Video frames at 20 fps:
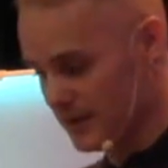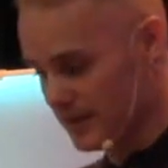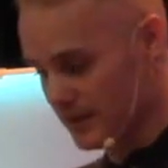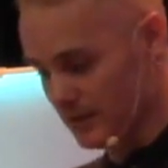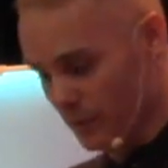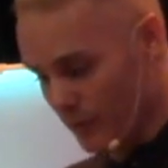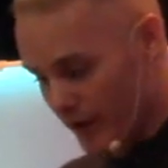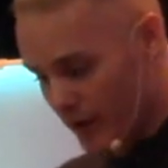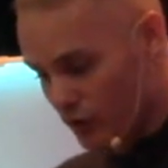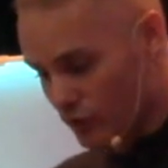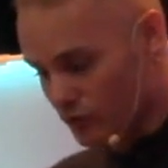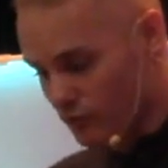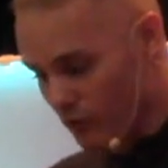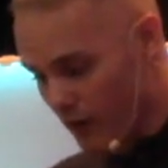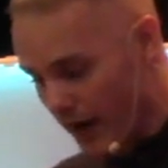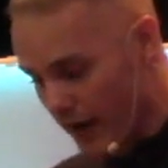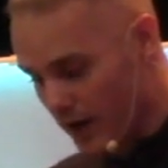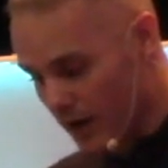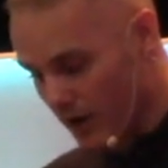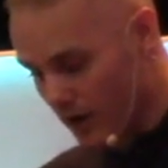Well, that goes
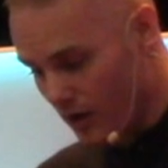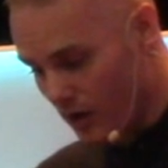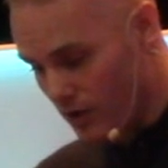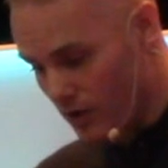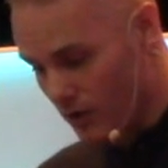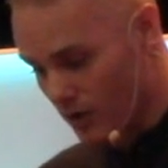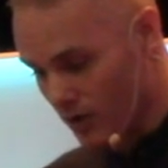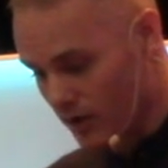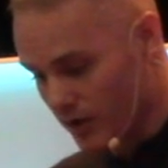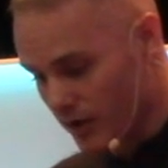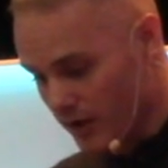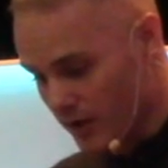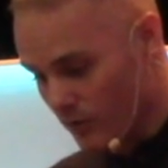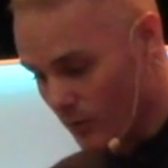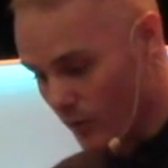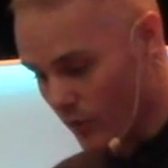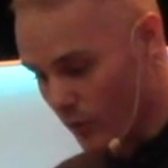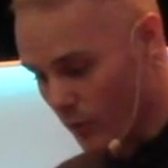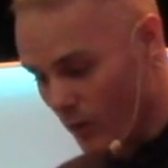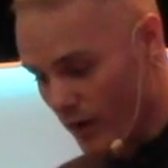right along
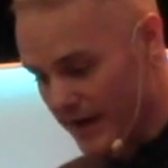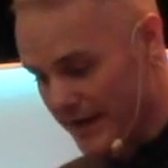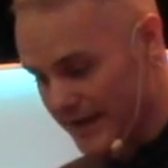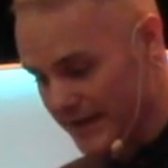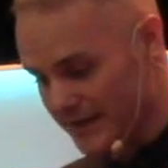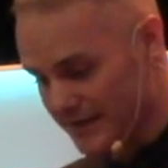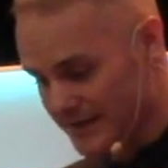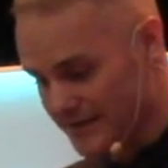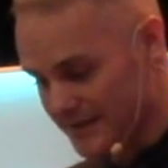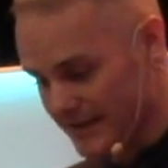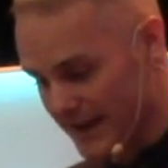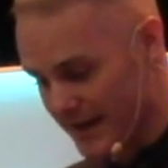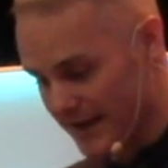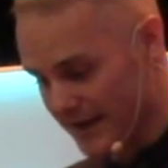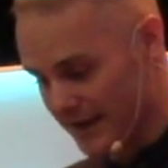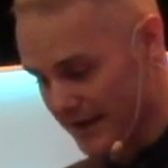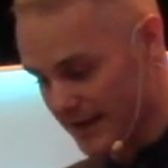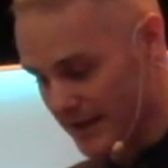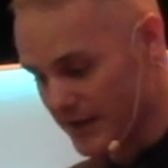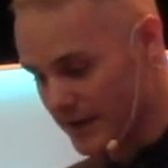with what he is
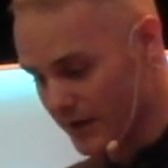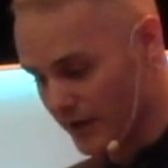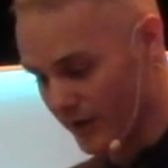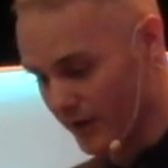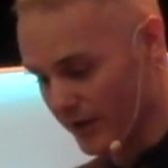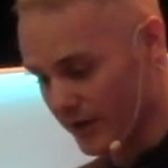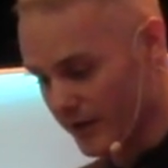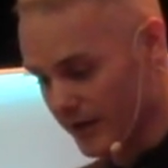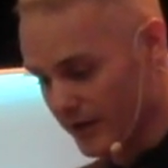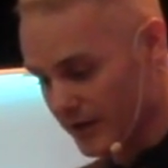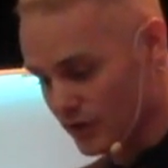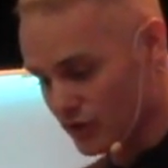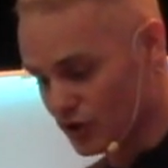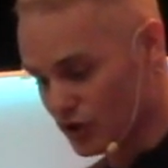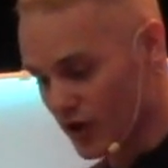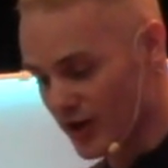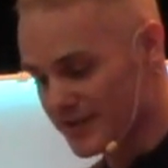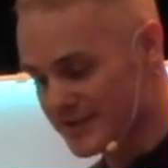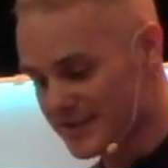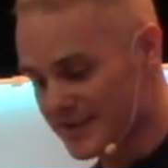saying here.
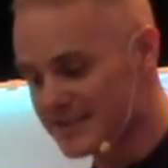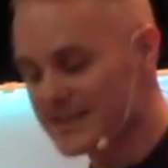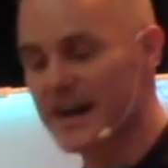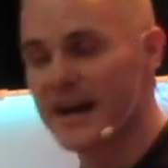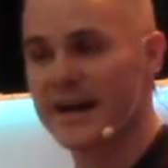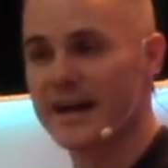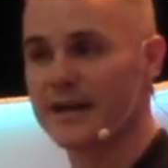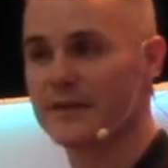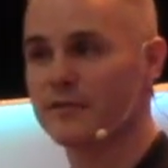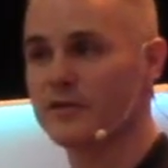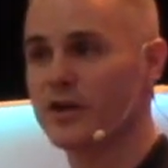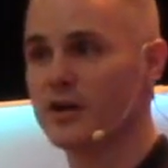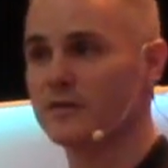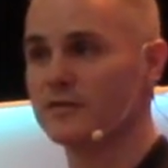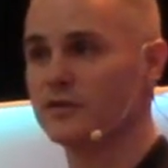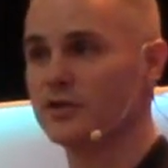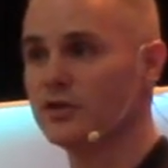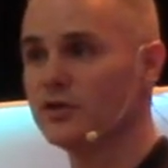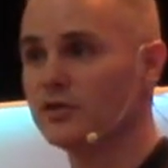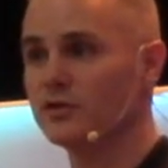Just as I have
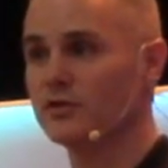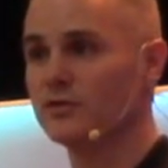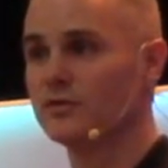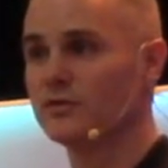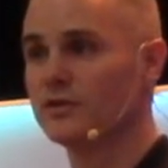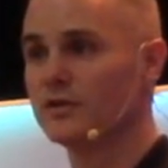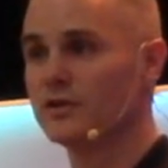loved you,